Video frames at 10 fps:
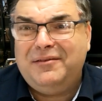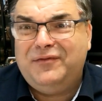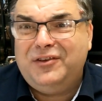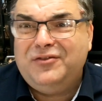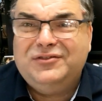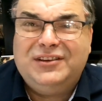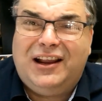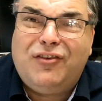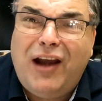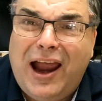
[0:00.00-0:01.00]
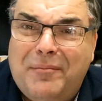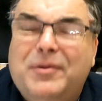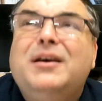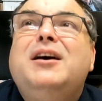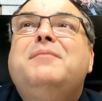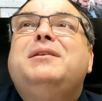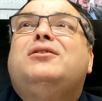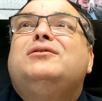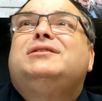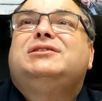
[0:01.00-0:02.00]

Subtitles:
The views are crap because